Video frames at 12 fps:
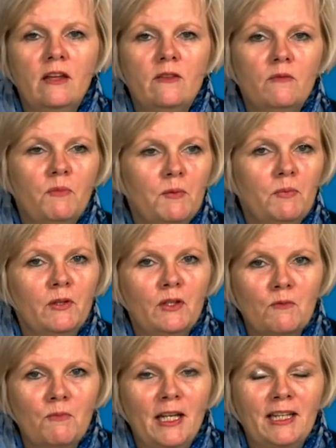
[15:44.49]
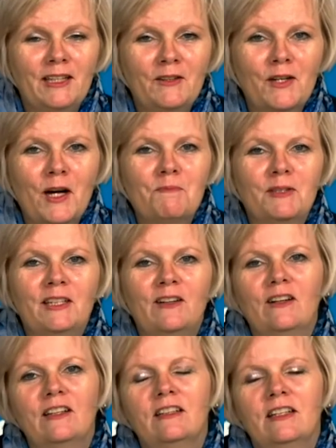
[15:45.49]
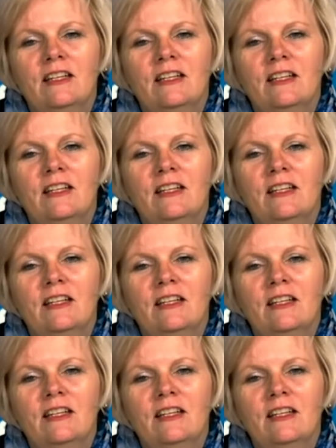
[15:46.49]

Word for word: the people that you're betting your company on